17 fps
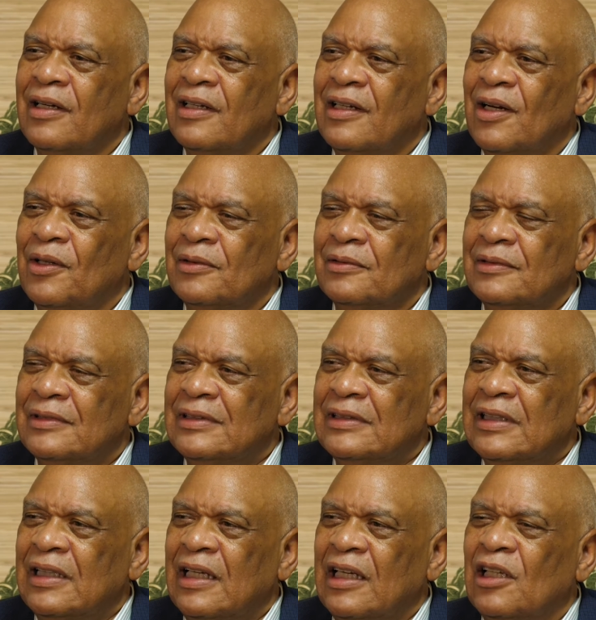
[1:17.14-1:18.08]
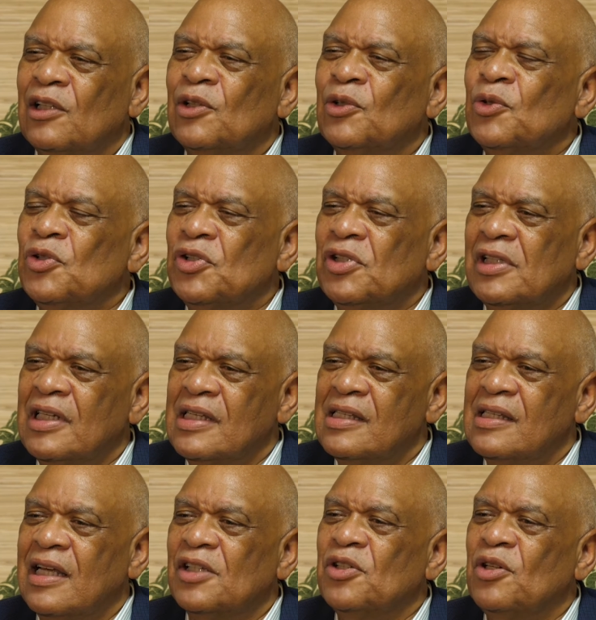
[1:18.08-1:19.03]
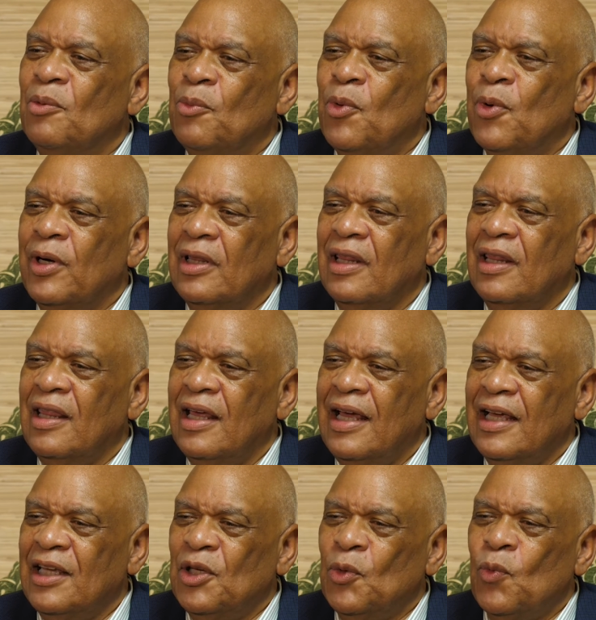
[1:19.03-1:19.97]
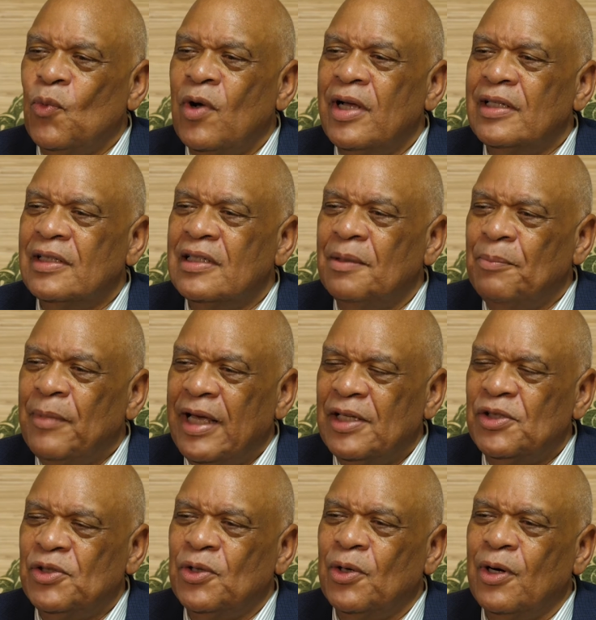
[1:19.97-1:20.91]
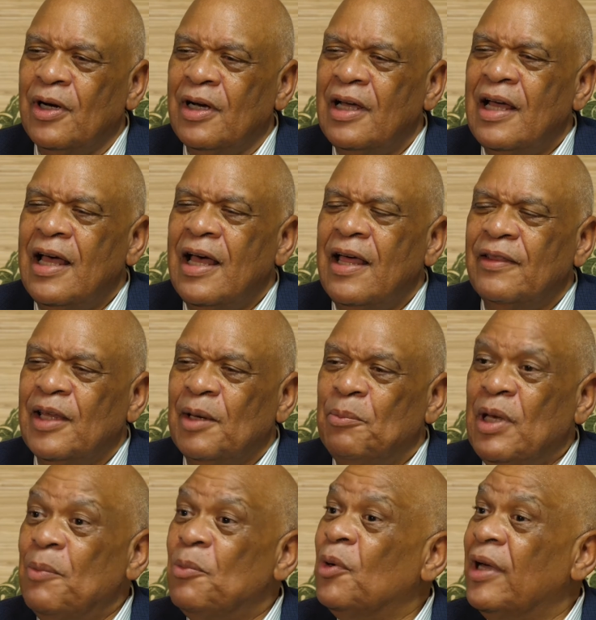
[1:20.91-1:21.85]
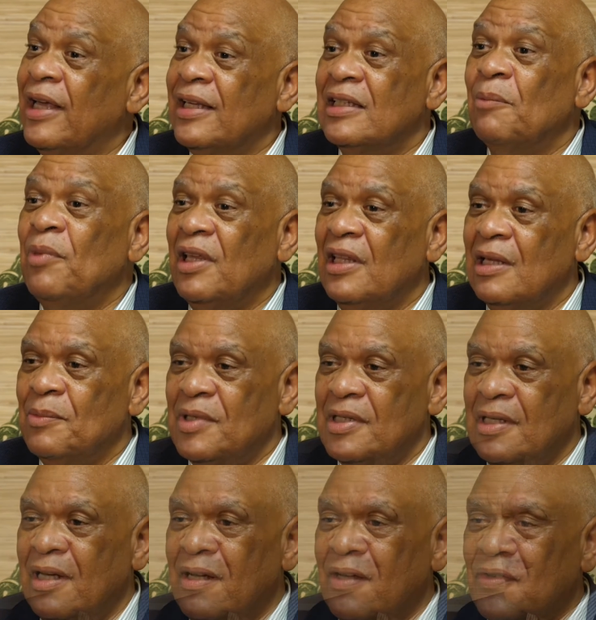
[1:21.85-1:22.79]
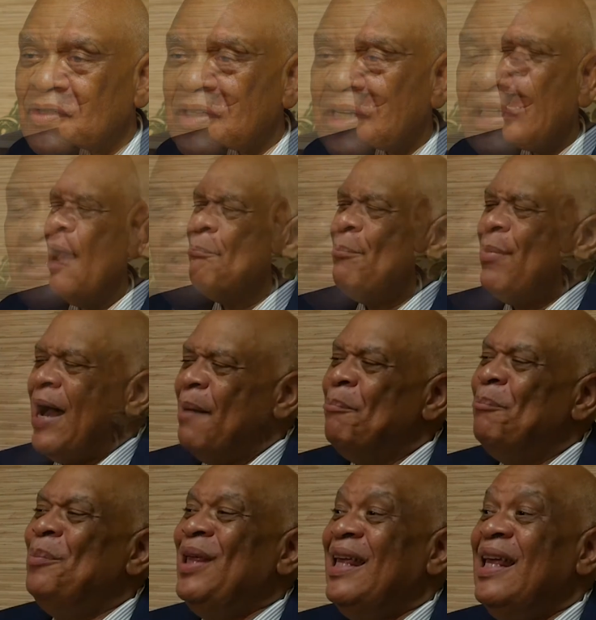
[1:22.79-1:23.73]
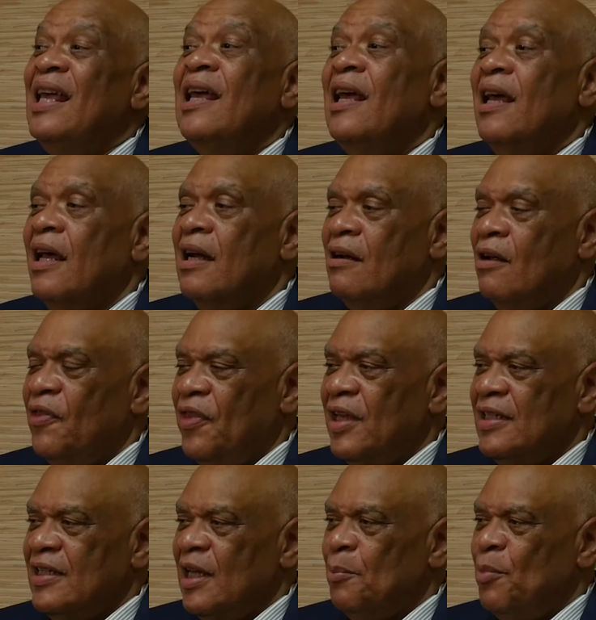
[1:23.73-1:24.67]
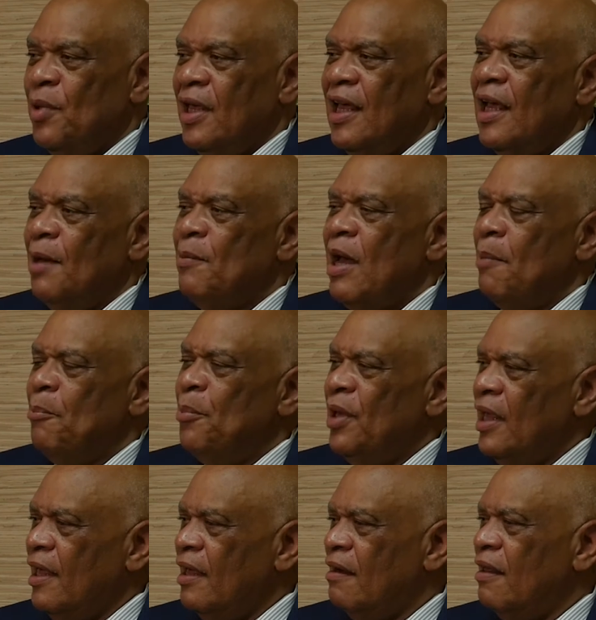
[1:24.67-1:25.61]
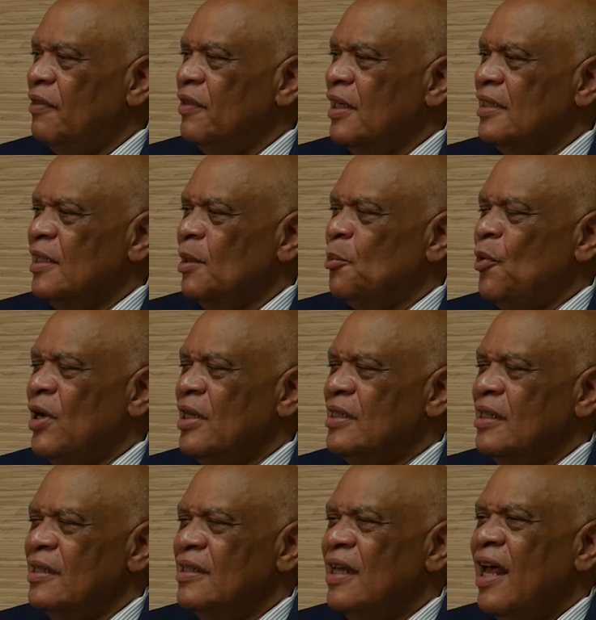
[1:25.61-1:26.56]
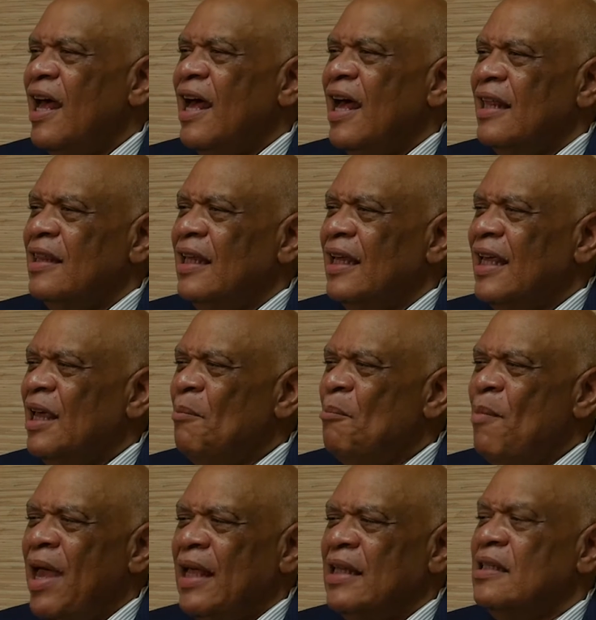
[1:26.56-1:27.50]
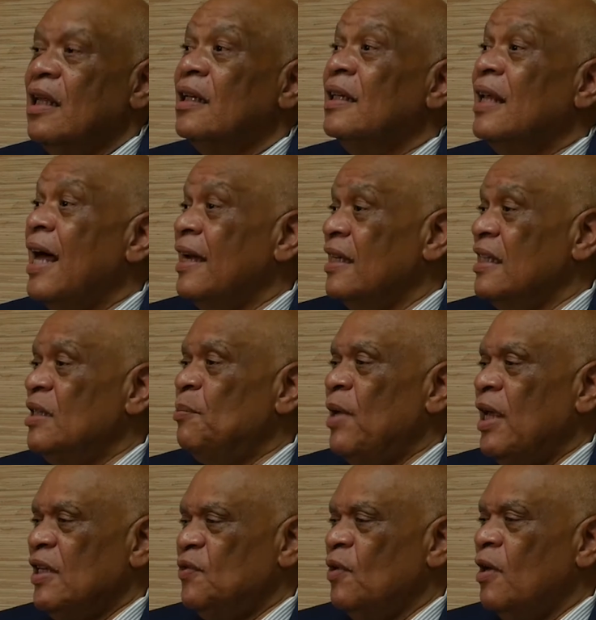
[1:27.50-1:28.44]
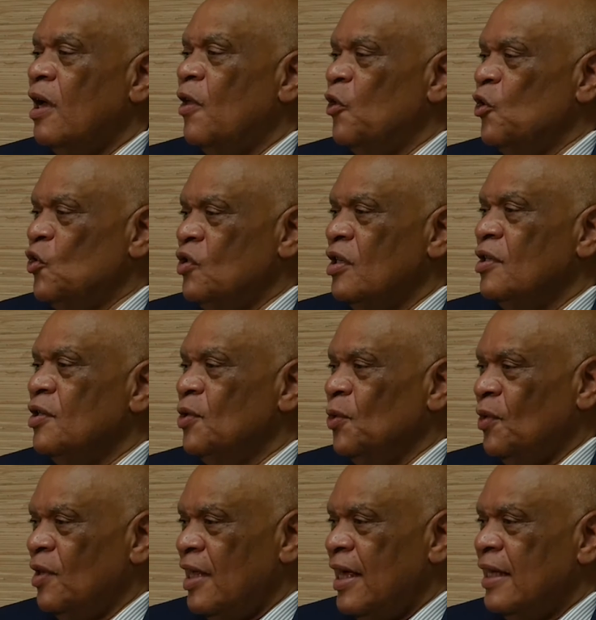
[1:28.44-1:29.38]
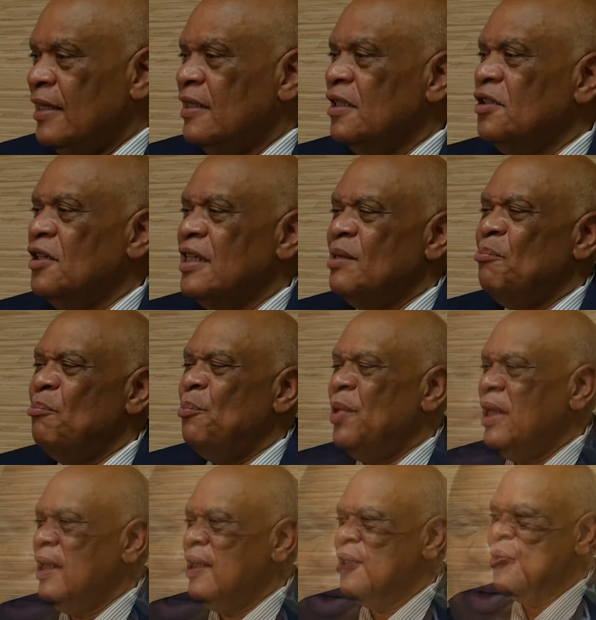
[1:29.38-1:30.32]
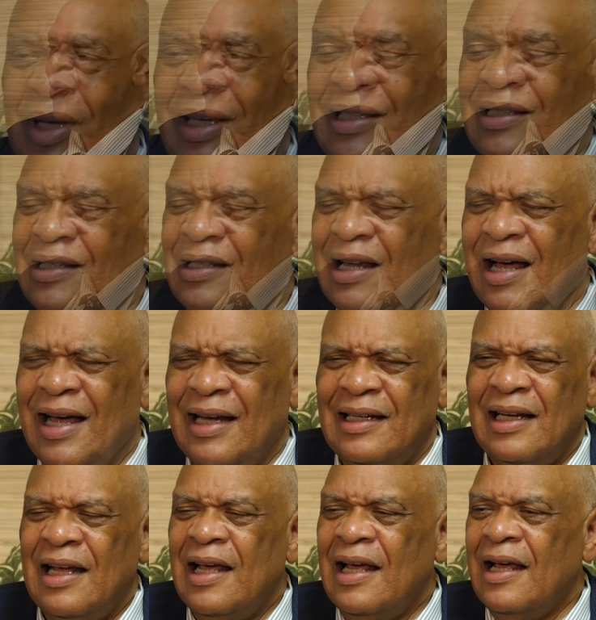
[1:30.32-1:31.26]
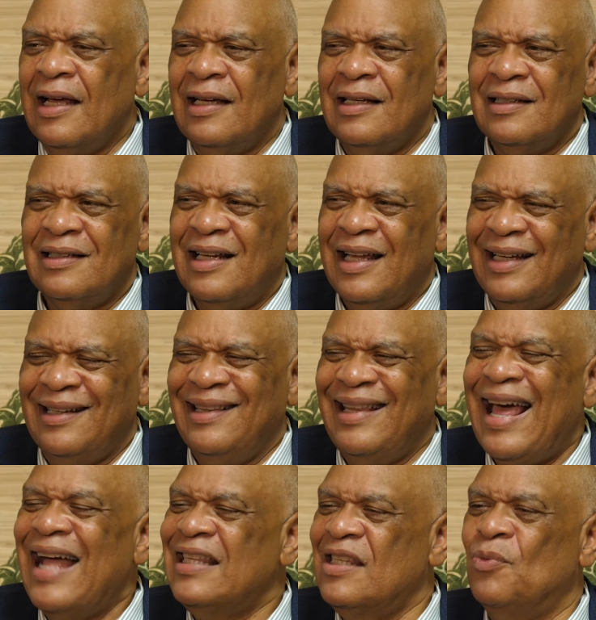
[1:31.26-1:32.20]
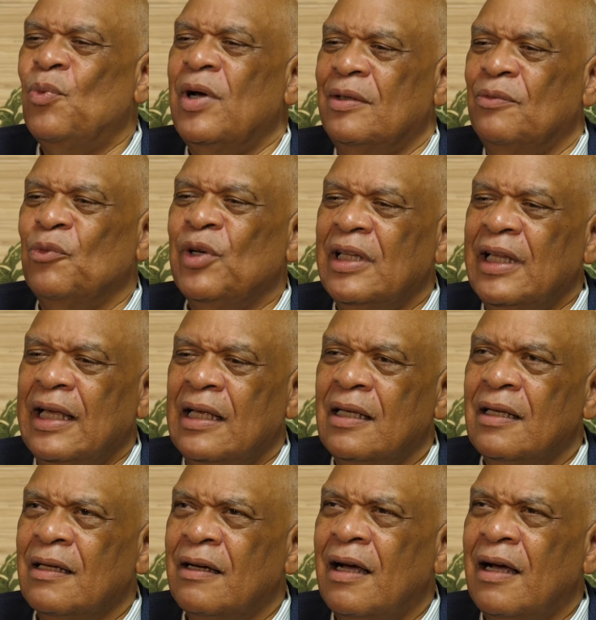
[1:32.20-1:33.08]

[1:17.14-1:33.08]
you know, inclusion is such an important thing, you want to make sure that people get to be themselves. And by being an authentic being, by being an authentic presence, I think he makes a lot of space for others to do that, to just be you. He's not, like, that's what really